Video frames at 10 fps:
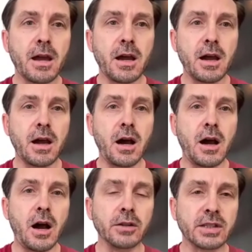Uh, on,
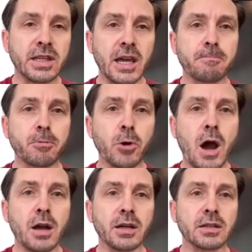on cake
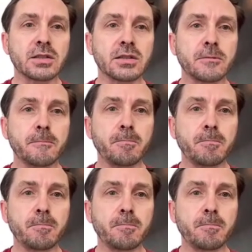products,